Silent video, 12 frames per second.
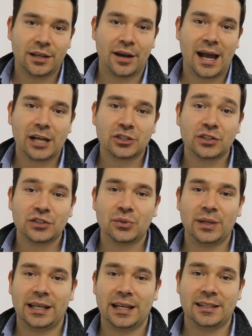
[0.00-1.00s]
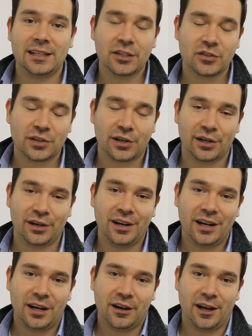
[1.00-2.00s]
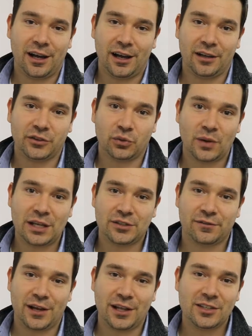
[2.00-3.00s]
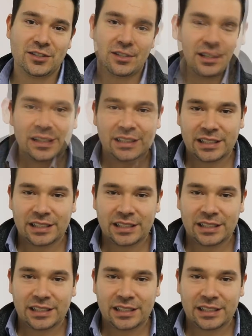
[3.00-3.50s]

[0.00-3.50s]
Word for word: They're actually doing a Kickstarter uh, to raise funds.